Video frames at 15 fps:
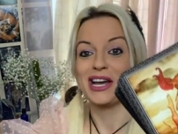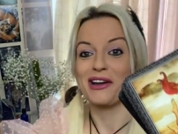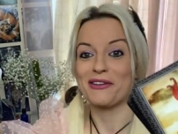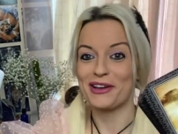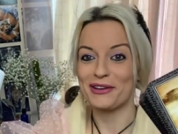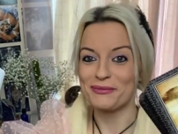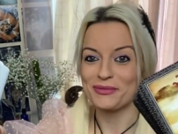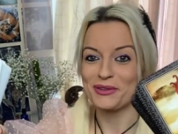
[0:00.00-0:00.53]

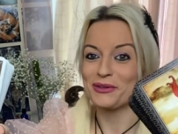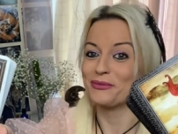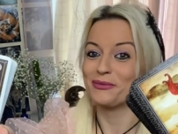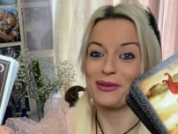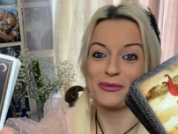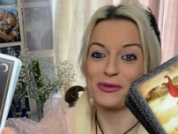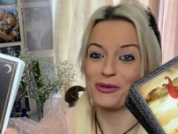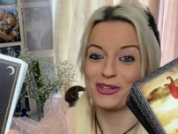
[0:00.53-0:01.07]
Tarot. Couldn't
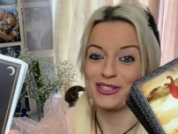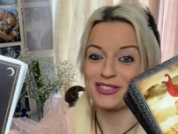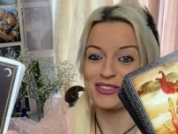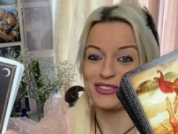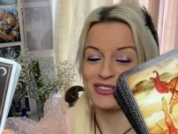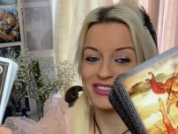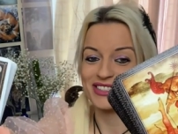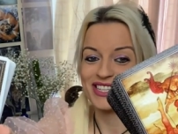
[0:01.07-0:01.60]
remember what it's
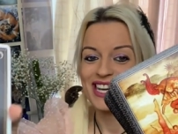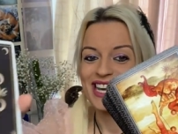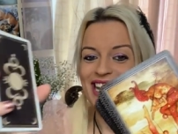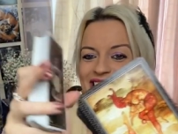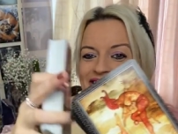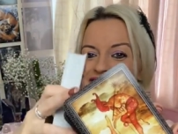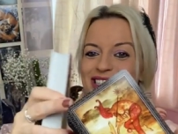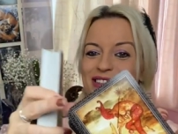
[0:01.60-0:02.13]
called.
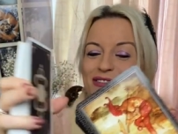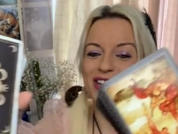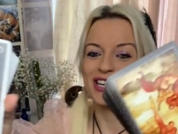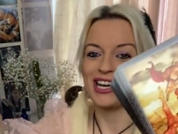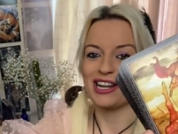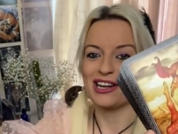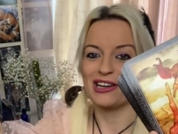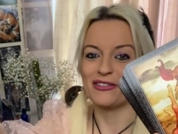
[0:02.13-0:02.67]
He's lovely.
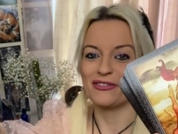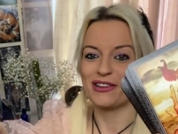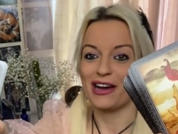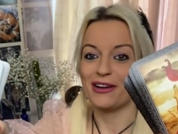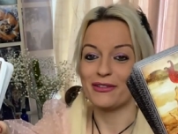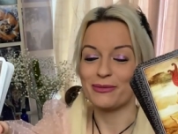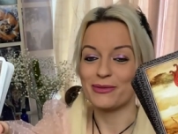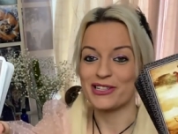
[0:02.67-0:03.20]
I love
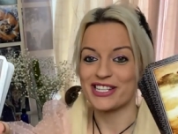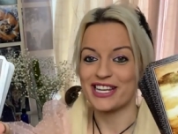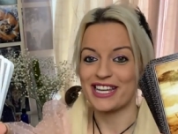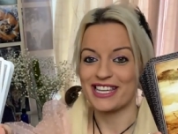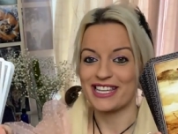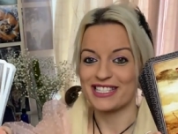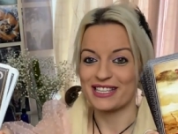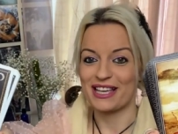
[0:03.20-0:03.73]
Cairo
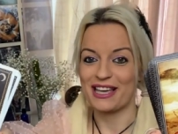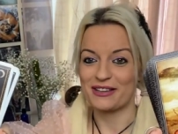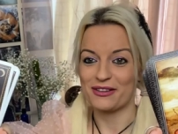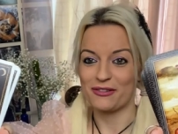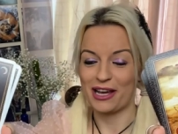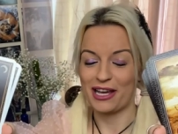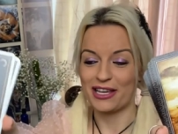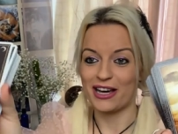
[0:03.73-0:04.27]
Marchetti. He's a
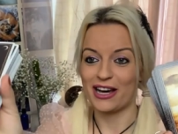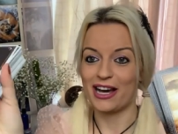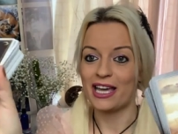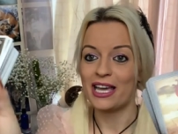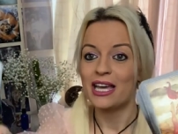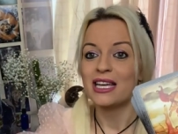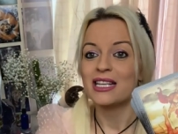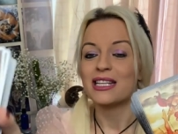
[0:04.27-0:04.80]
great guy.
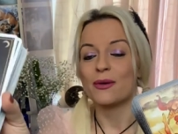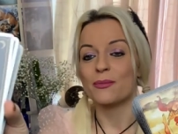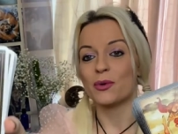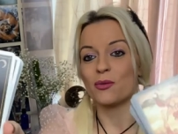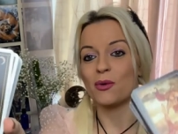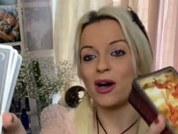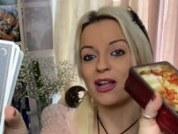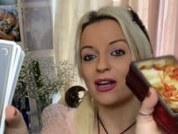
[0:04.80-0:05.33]
Number
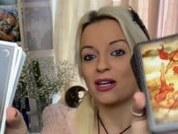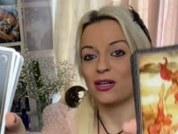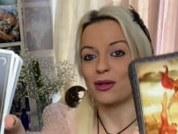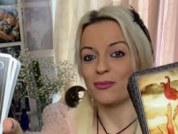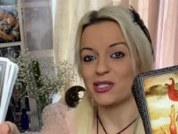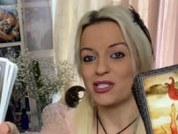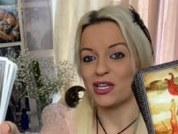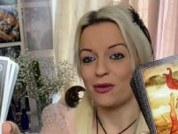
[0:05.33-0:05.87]
one,
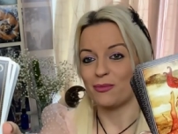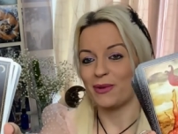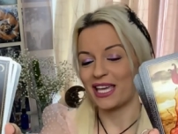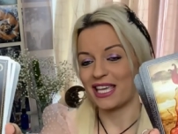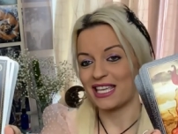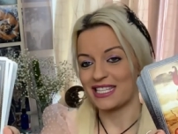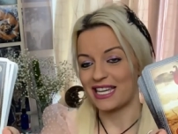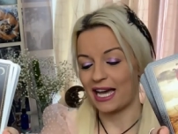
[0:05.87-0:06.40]
number two,
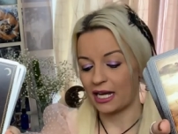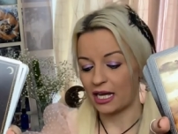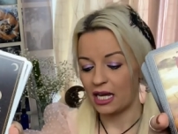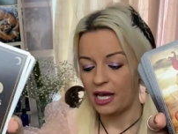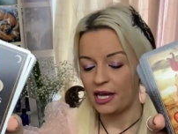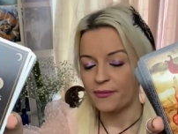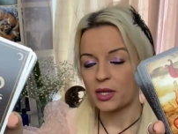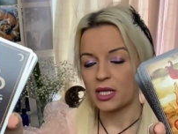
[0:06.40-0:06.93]
pick your deck.
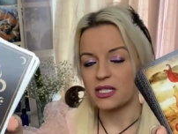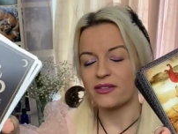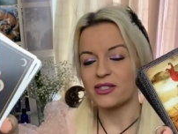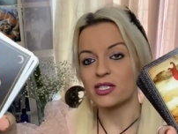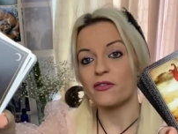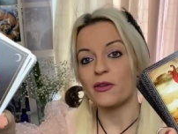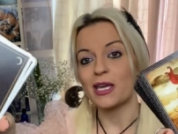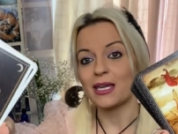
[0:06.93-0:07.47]
So
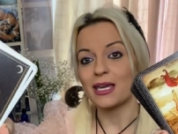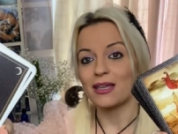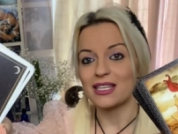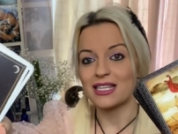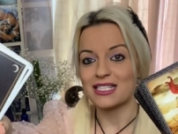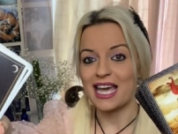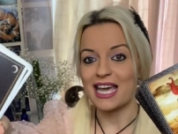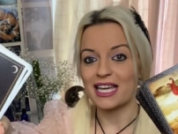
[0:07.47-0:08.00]
as you're thinking of
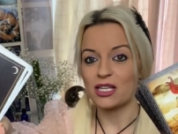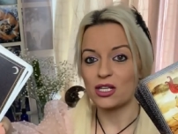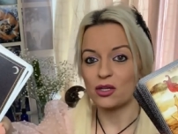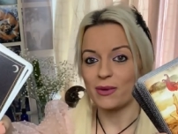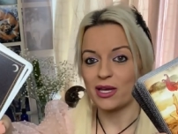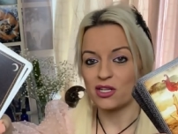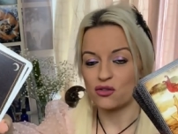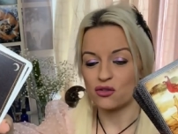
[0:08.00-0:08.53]
the deck that
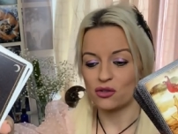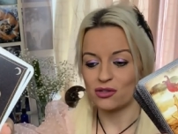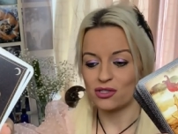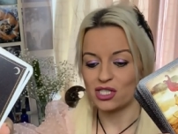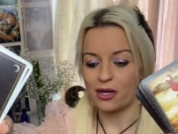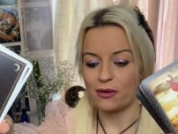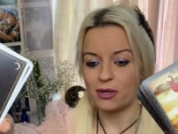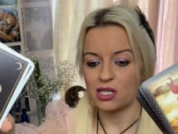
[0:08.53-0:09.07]
you're most drawn
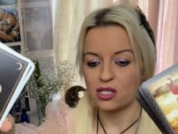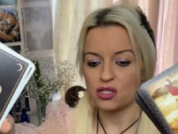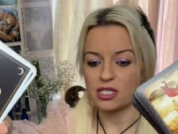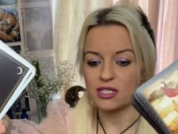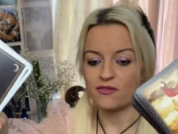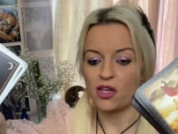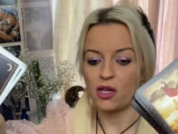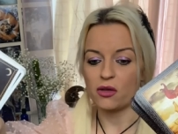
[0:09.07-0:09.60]
to, I want you to
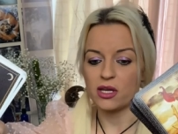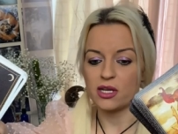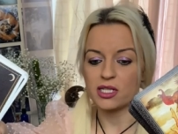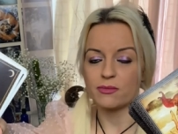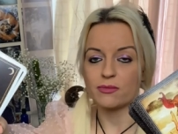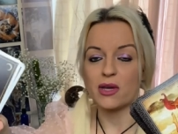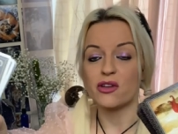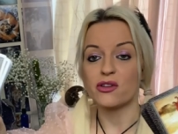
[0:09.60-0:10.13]
just feel those
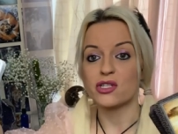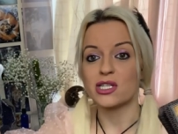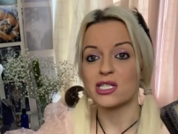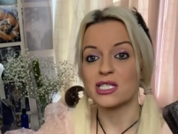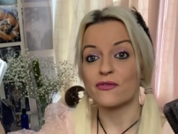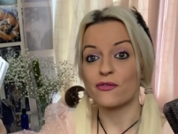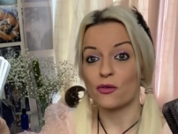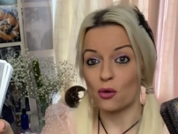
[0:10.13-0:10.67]

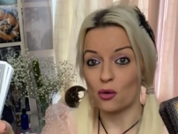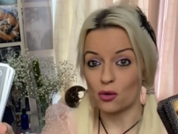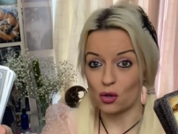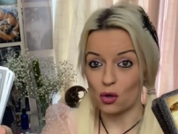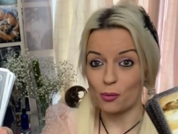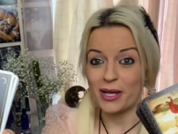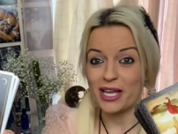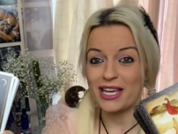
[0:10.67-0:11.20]
emotions for
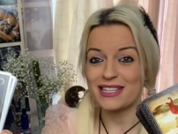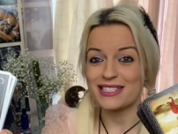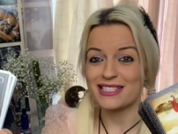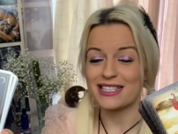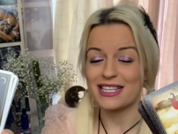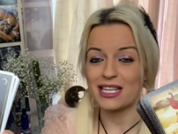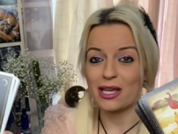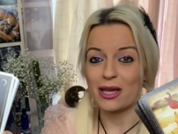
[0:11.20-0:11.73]
your
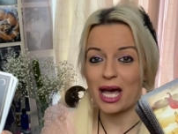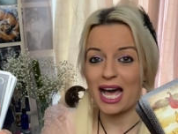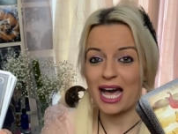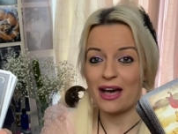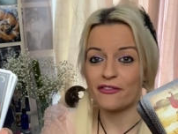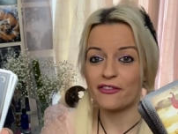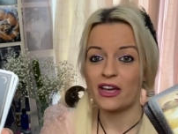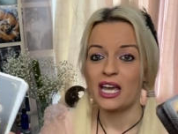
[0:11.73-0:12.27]
person that you
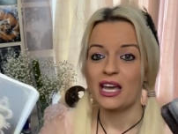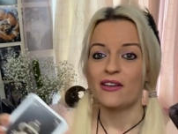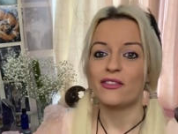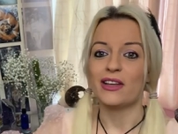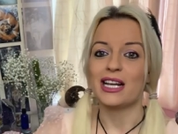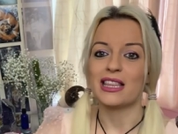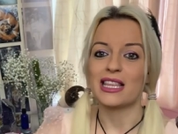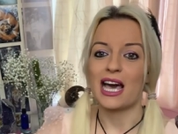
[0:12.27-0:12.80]
have,
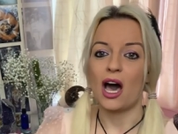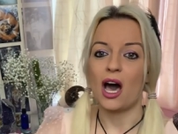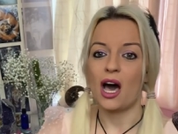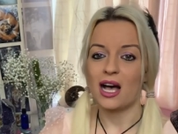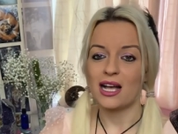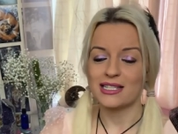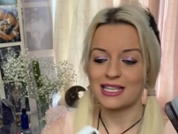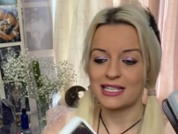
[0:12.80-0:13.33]
feeling that
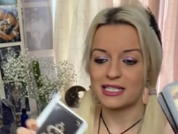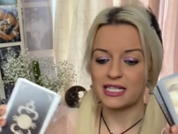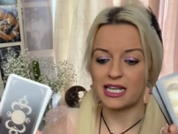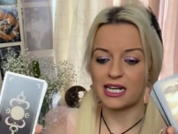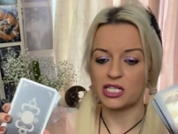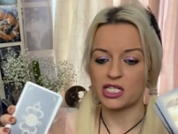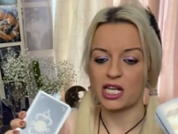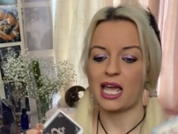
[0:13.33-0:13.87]
heart-centered
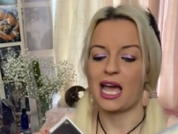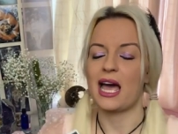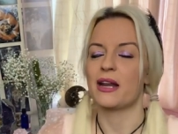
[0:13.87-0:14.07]
energy.